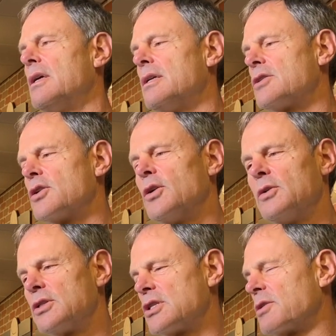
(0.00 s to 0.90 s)
So
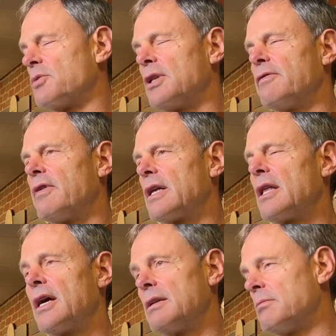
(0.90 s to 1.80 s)
it's just a really fine
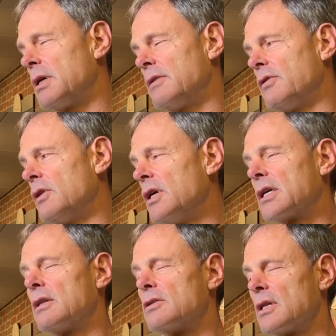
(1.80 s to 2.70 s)
line. But if you
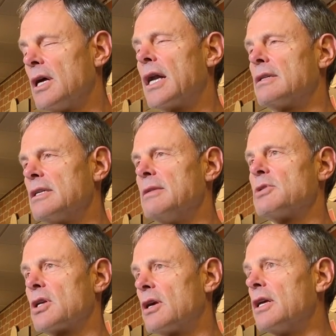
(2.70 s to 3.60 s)
look, there's a lot of teams
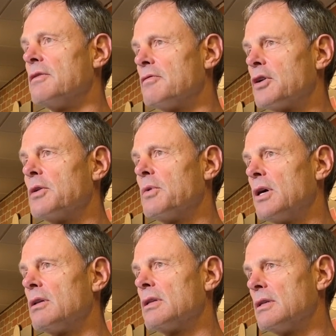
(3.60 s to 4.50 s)
that aren't hitting very
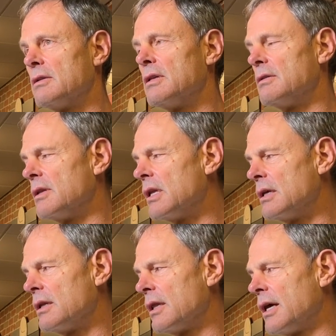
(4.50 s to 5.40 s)
well.
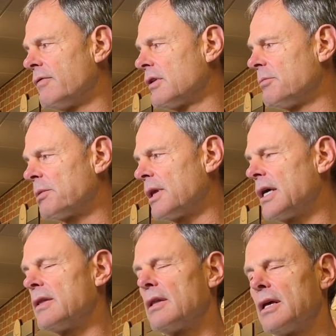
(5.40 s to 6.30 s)
The level of
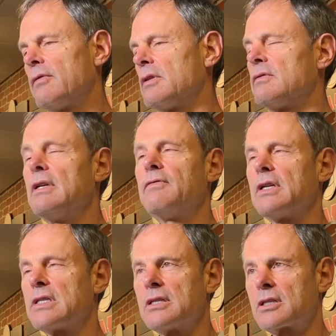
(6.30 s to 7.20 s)
play and the level of
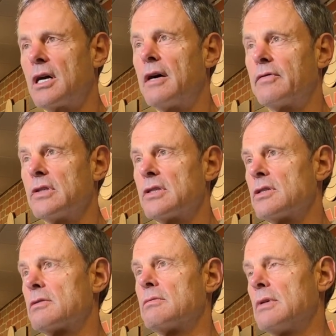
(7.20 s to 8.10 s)
defense in this conference
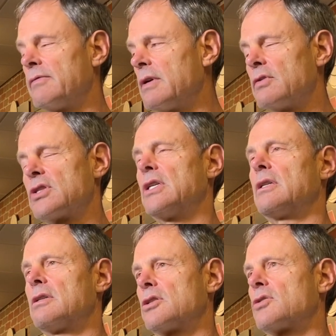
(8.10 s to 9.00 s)
is, I've never seen
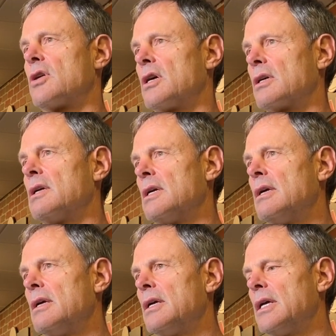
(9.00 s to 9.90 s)
it this strong.
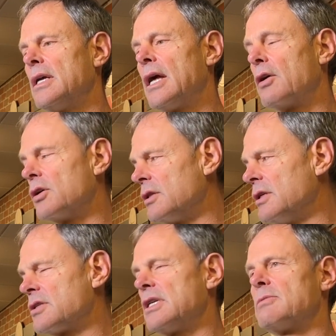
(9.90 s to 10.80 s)
And how good
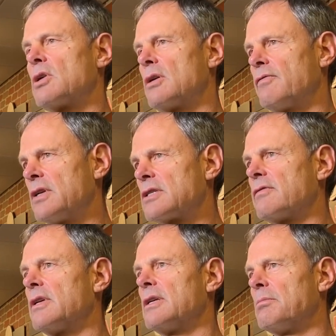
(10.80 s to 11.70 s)
these teams are
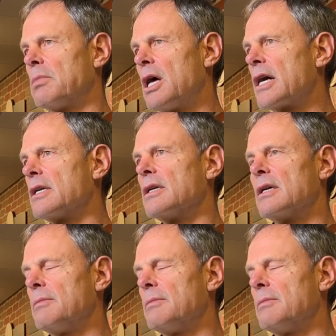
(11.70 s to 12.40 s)
defensively and blocking.